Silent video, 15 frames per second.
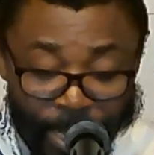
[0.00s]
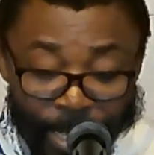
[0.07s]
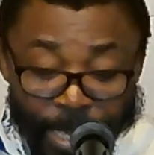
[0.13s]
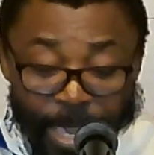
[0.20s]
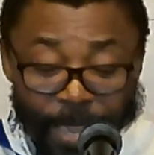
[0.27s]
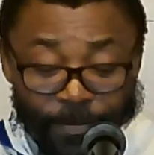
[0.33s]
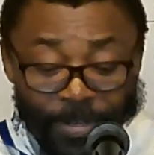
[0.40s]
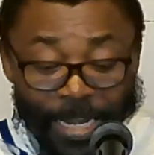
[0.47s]

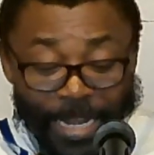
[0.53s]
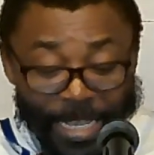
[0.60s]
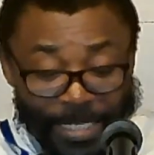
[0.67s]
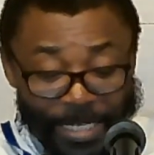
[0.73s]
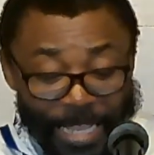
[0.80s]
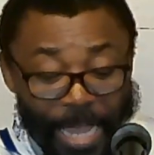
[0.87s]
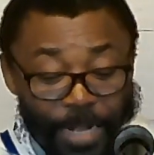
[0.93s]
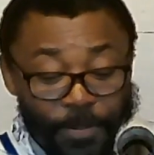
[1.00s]
If the
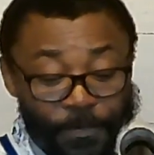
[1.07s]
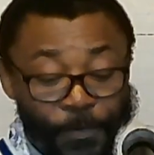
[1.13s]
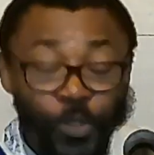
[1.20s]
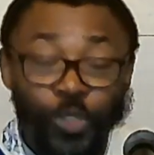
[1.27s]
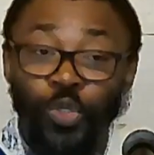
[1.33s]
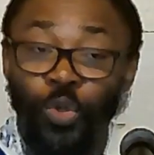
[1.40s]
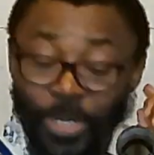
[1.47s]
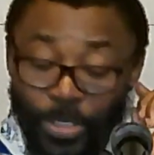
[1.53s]
listener
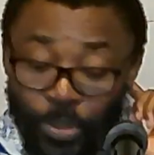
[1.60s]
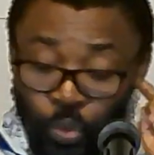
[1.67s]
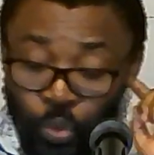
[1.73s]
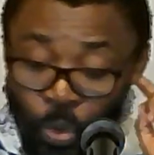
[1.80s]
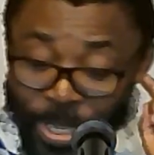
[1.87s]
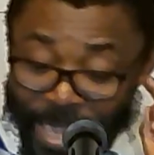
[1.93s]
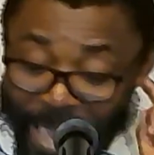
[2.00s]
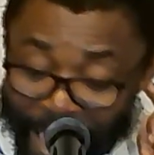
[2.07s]
refuses
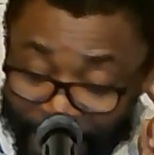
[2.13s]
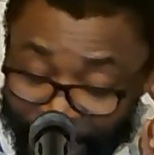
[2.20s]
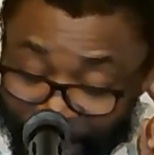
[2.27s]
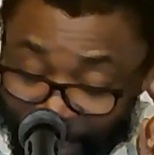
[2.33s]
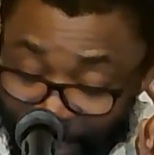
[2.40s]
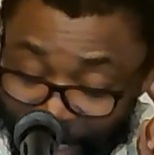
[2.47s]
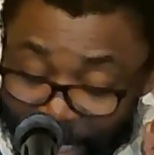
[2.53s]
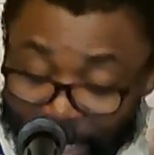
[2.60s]
to hear
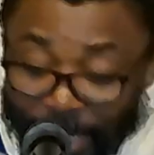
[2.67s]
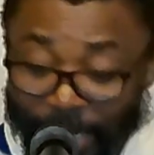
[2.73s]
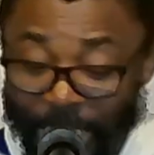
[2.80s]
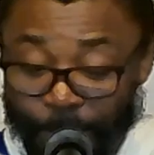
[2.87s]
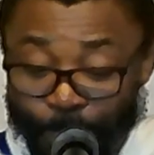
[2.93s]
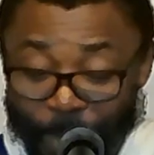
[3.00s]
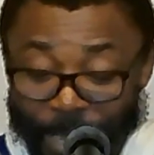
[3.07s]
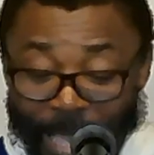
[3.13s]
it, the
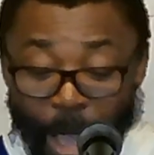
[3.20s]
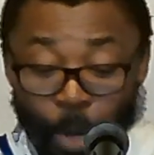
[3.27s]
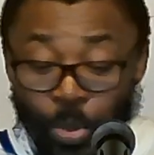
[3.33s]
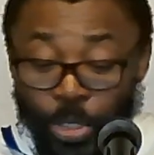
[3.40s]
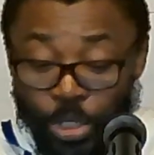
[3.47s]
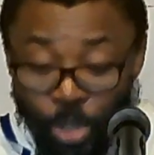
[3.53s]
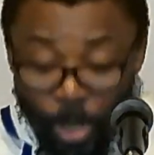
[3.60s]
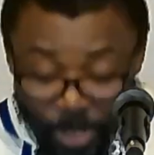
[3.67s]
speaker
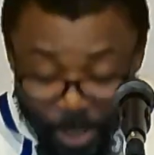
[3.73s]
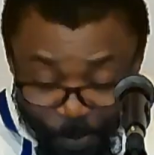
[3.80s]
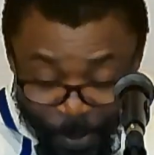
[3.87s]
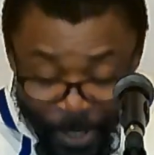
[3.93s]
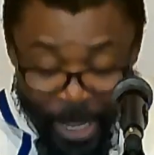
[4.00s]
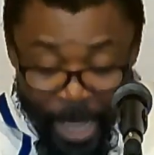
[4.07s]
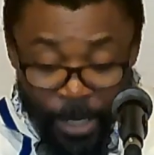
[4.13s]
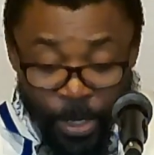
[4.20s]
will
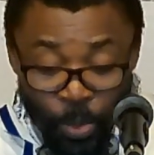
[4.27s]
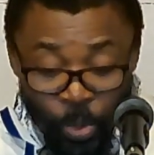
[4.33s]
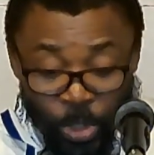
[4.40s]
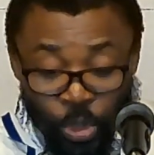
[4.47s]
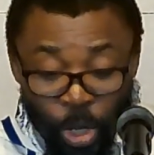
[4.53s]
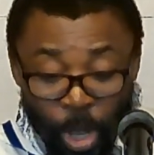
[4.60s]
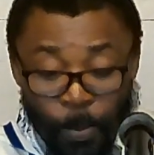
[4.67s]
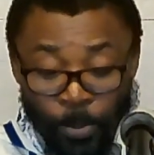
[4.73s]

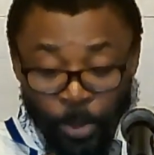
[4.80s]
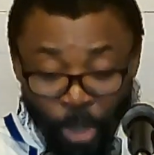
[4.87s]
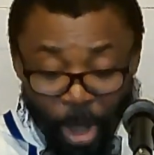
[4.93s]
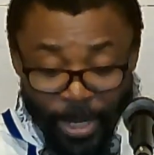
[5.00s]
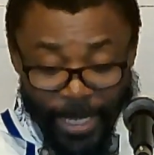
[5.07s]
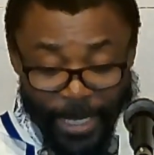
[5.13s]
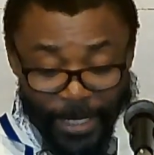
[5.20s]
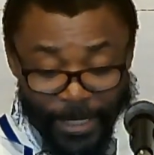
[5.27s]
stop
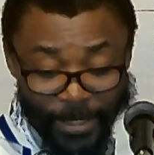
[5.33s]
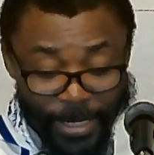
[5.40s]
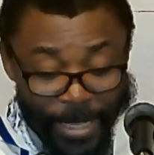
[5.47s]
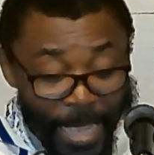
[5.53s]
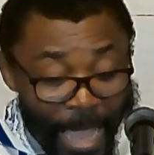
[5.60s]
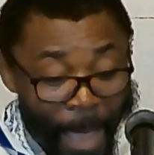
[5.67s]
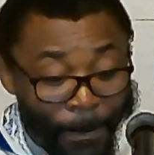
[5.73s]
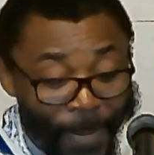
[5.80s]
talking
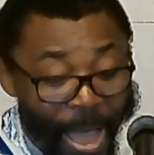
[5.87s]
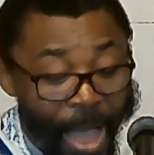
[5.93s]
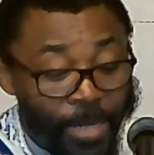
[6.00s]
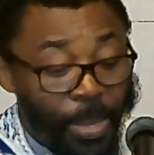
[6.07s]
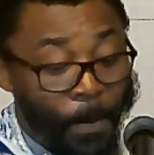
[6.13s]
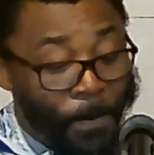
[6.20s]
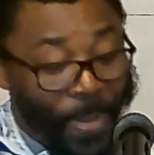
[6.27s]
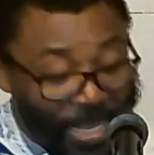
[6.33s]

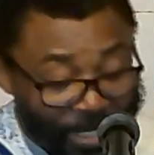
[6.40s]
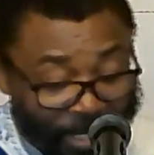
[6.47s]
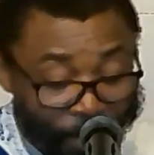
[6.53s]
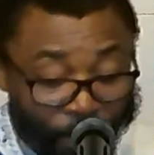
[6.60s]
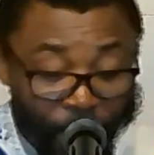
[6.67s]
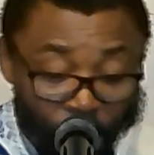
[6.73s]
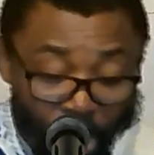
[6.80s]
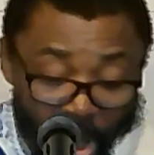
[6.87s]
about the person
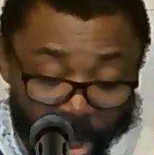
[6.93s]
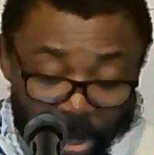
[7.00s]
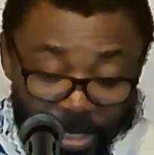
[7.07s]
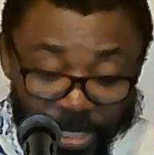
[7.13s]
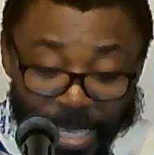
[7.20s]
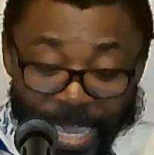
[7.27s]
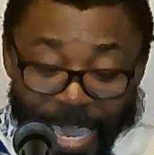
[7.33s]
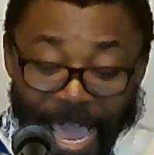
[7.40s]

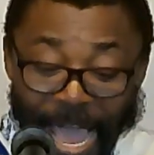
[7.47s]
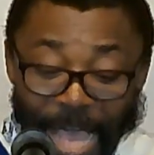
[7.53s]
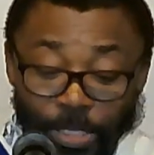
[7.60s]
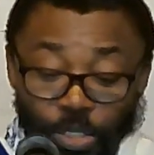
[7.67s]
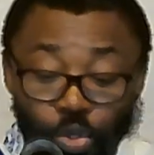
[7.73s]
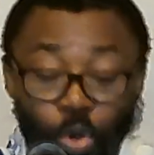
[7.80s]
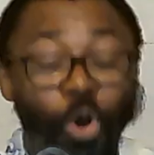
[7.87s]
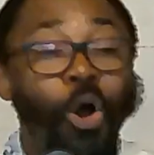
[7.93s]
because he
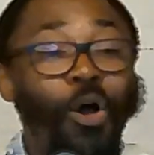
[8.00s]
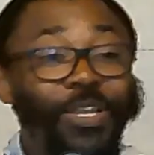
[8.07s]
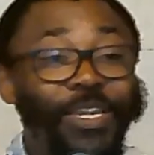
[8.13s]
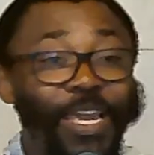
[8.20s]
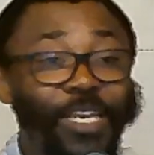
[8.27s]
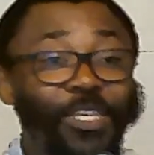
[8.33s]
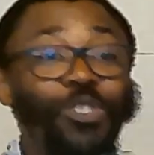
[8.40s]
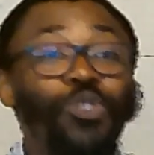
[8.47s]
has no
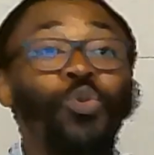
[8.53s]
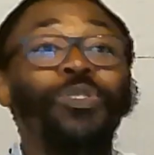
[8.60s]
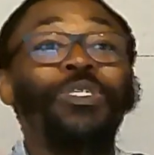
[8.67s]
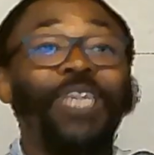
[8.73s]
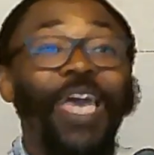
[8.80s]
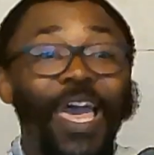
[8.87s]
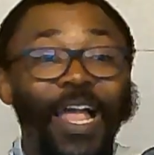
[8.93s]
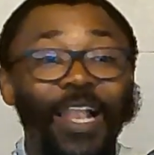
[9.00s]
audience to
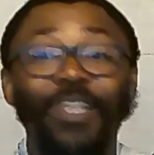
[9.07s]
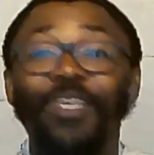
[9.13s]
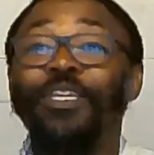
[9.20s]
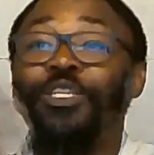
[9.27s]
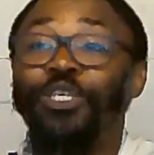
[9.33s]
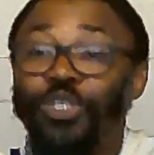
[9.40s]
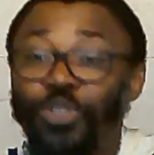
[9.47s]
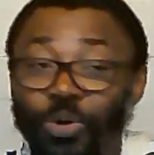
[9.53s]
tell
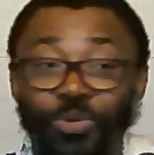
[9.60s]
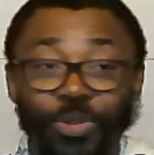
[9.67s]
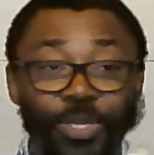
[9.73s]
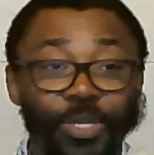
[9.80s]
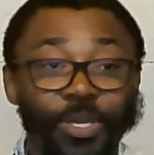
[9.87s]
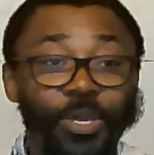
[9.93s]
his story.